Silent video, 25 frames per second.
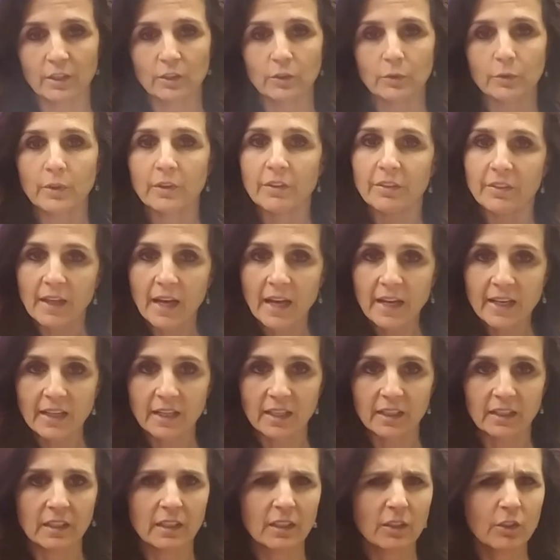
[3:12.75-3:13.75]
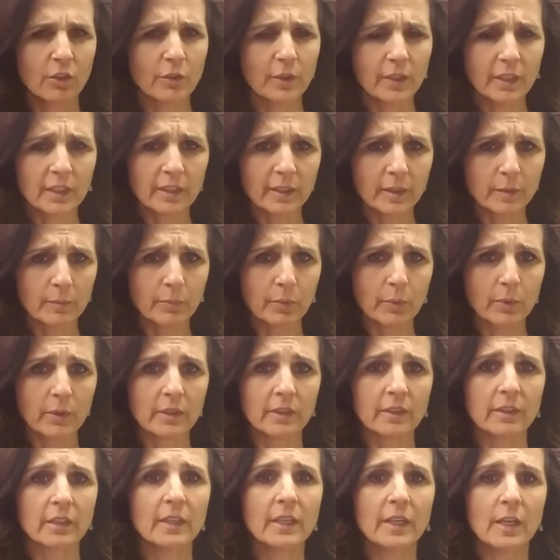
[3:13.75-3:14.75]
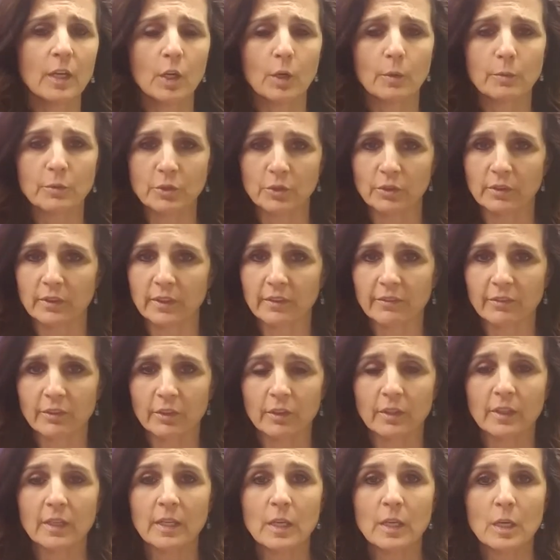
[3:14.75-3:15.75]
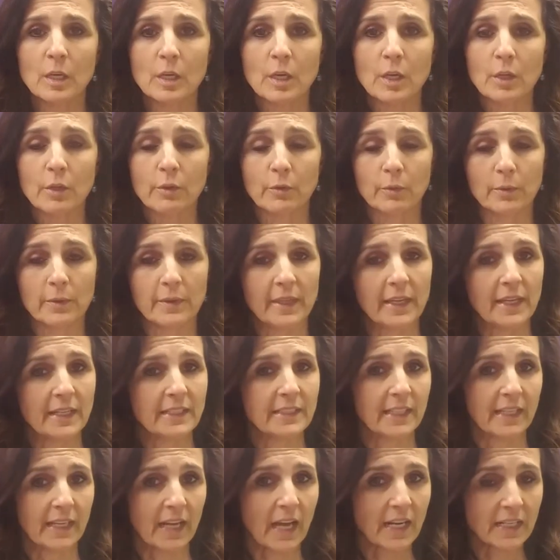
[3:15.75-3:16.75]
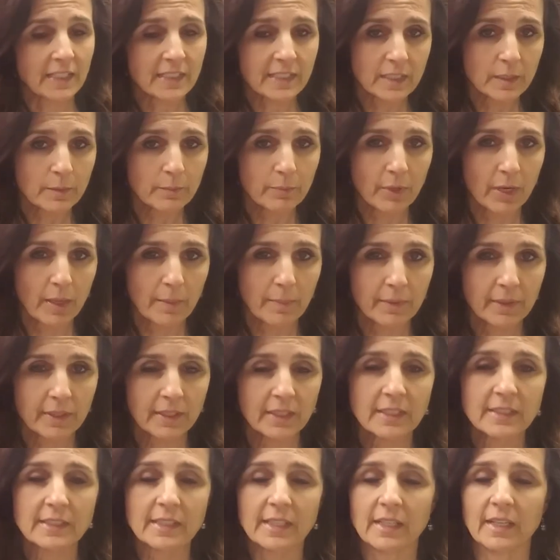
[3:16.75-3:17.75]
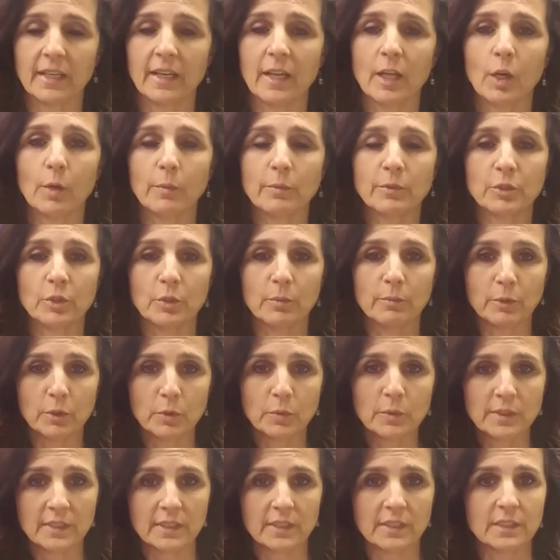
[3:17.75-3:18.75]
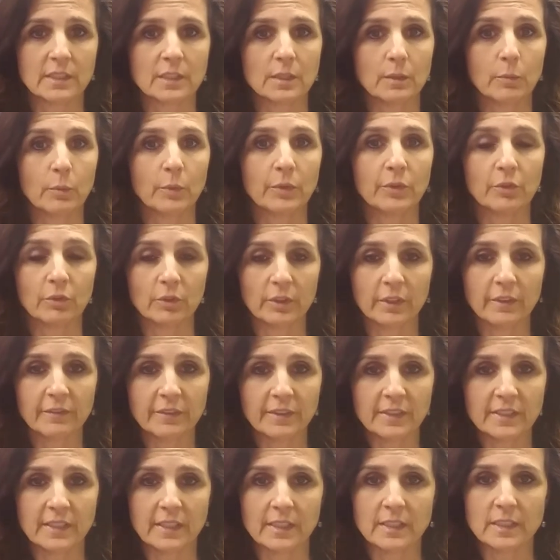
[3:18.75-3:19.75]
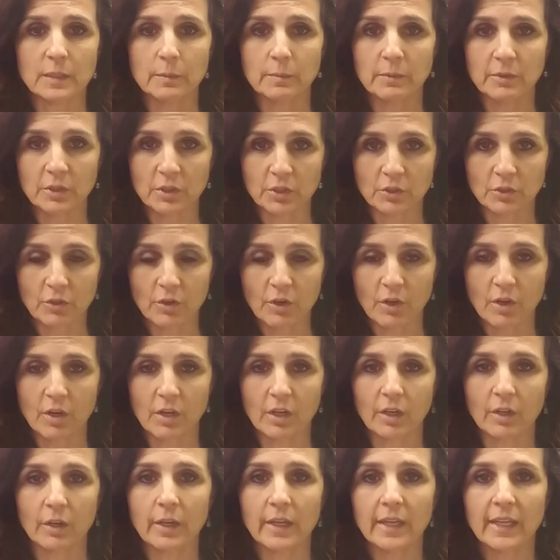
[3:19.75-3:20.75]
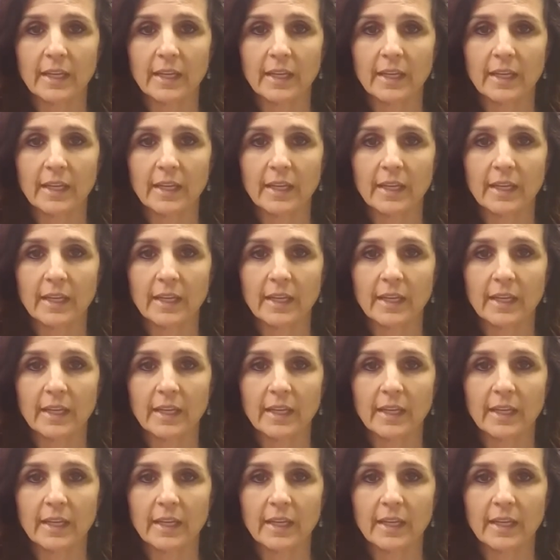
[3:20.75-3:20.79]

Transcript: Glutathione, critically important, helps your liver through the antioxidant properties, and it helps your immune system with your lymphocytes to be strong.